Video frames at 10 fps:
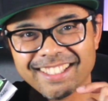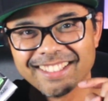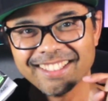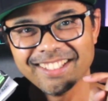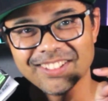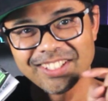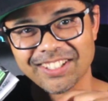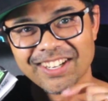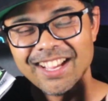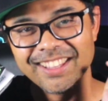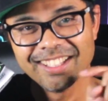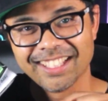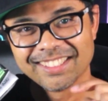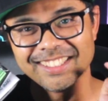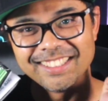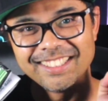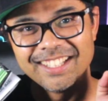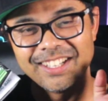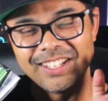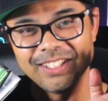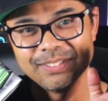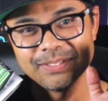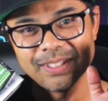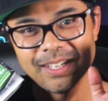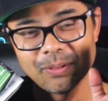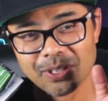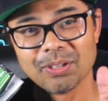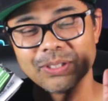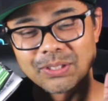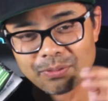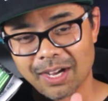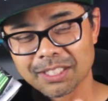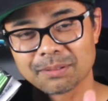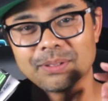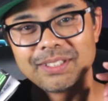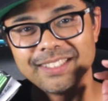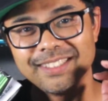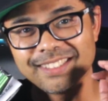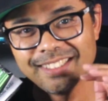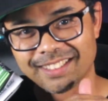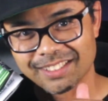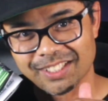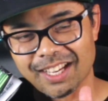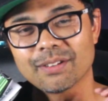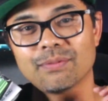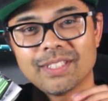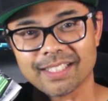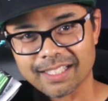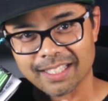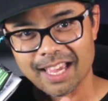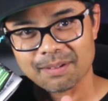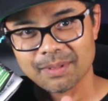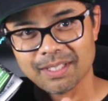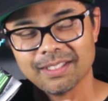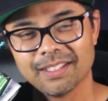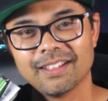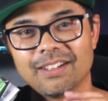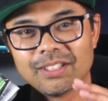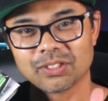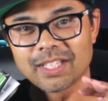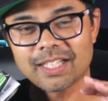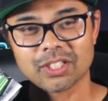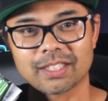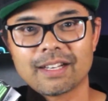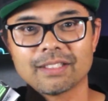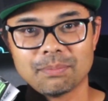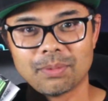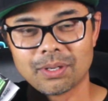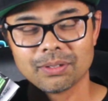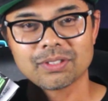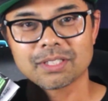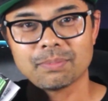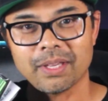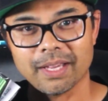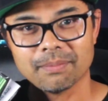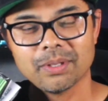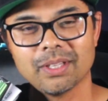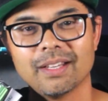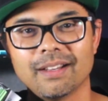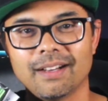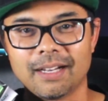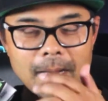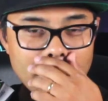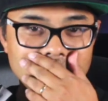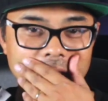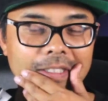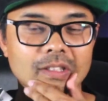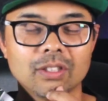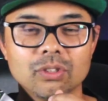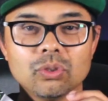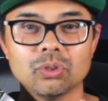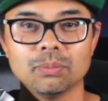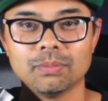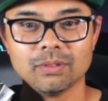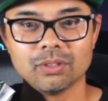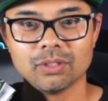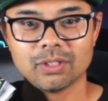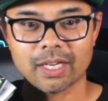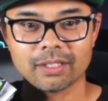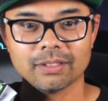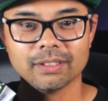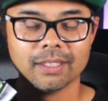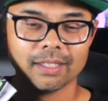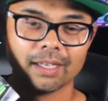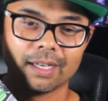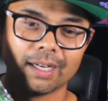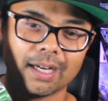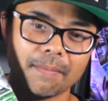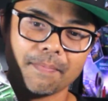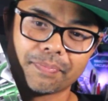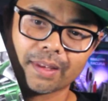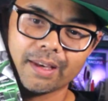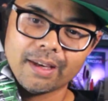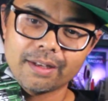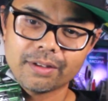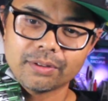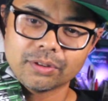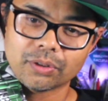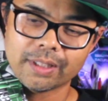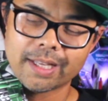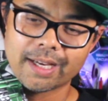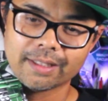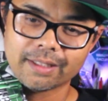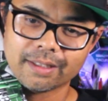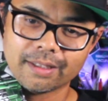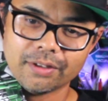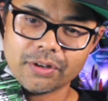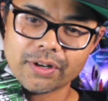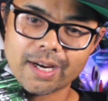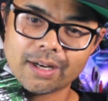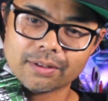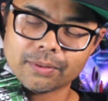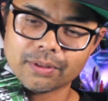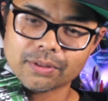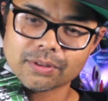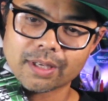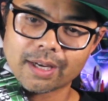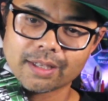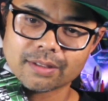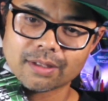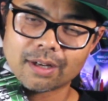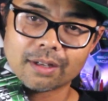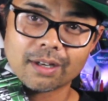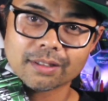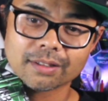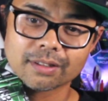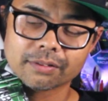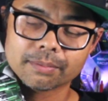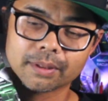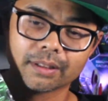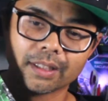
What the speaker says: the owner, the legend of one of the owners of Hasport, is in our chat. VTech Academy. Also, you got to check that out tomorrow, 6 p.m. Check out their YouTube channel. And go join that and nerd out with those guys on Honda stuff. But